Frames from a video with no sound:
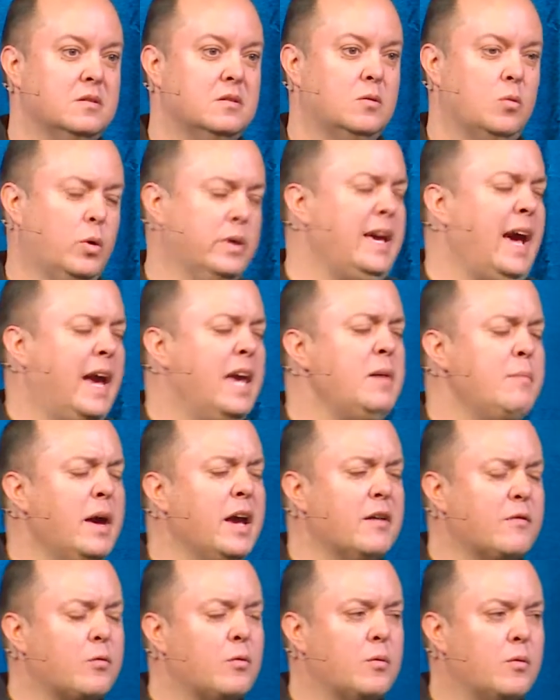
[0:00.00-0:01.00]
Well, yeah, he may
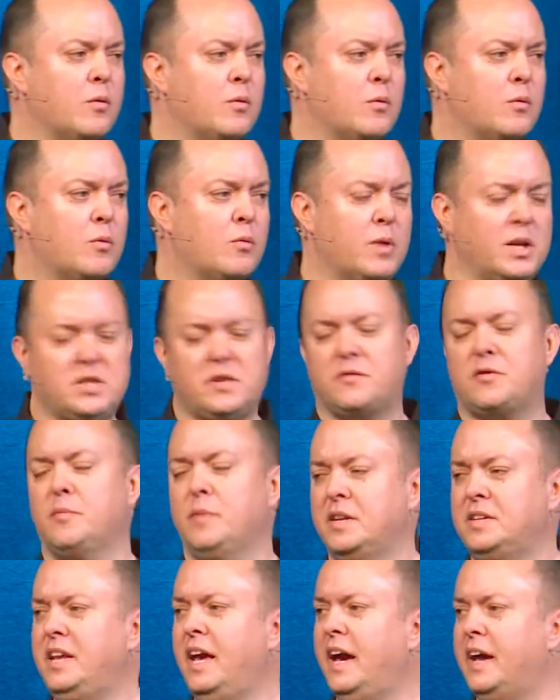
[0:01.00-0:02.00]
have risen from
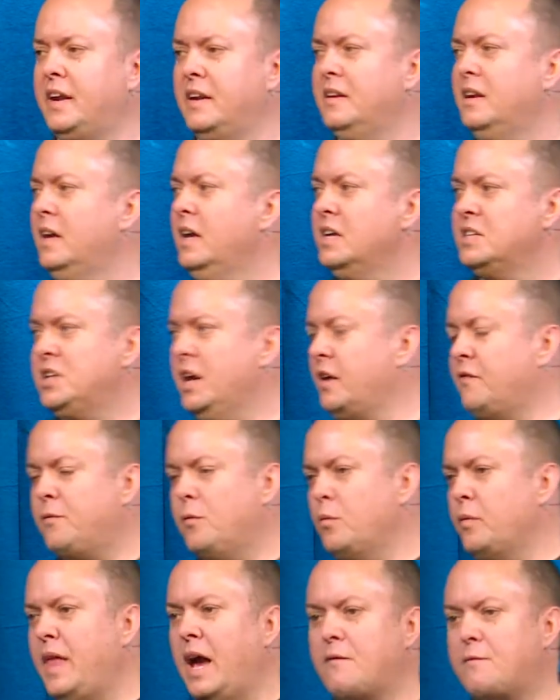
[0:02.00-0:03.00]
the dead and done
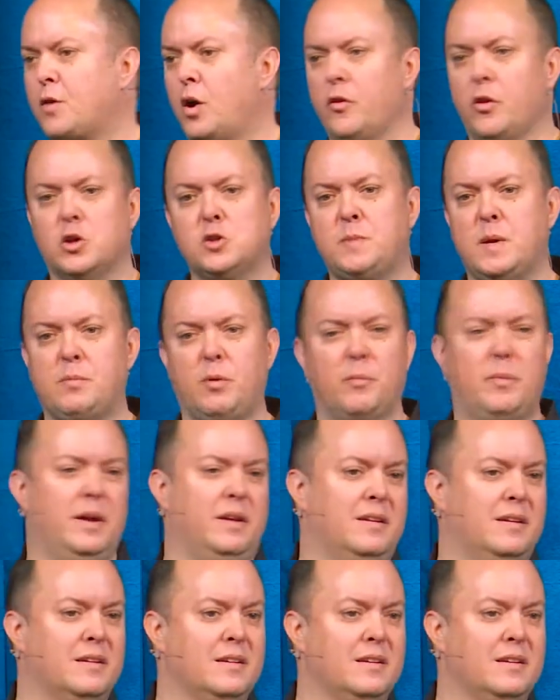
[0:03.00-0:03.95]
that for all those people, but